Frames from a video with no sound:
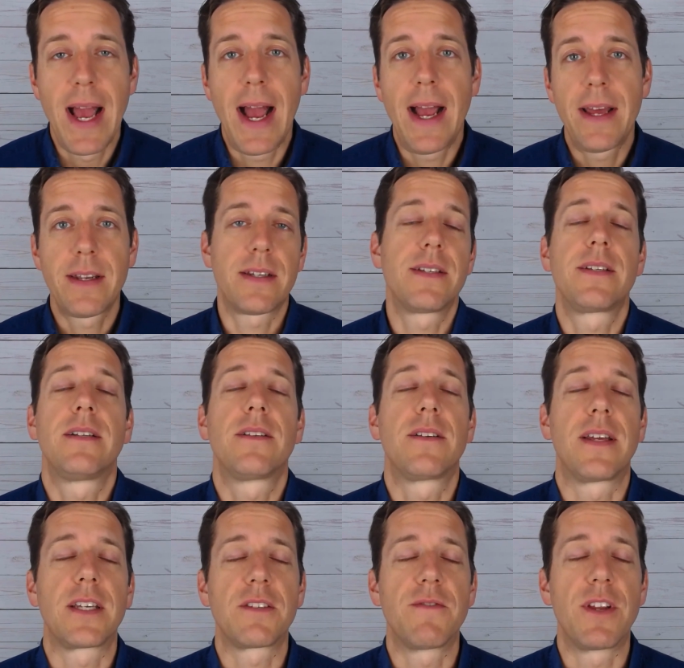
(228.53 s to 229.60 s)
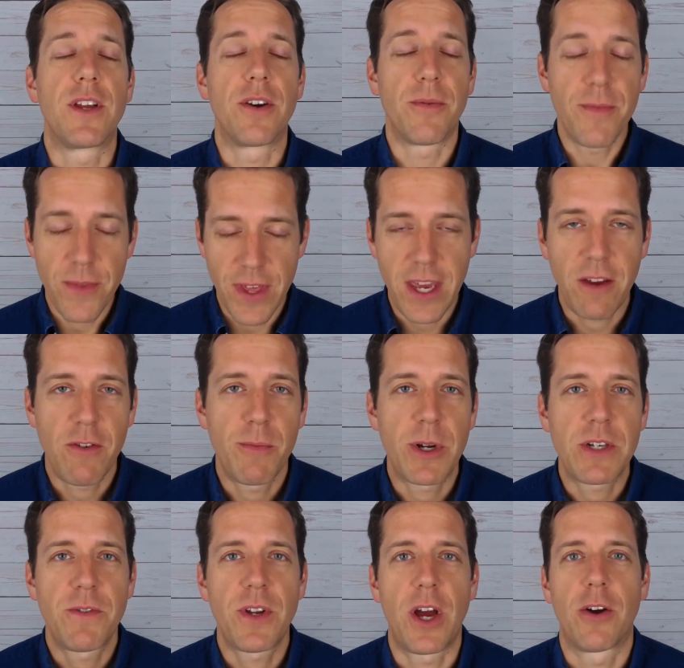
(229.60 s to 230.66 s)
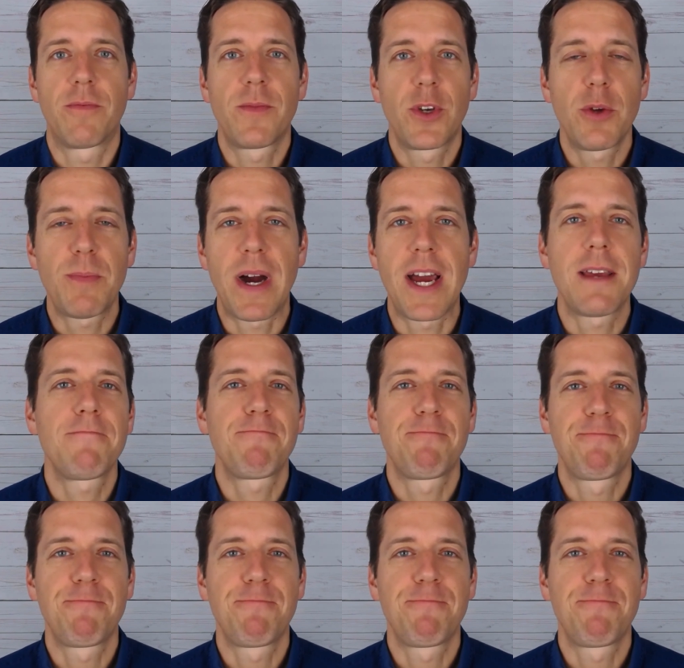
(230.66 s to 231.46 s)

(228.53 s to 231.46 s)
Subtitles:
And until the next video, thank you very much for now. Goodbye.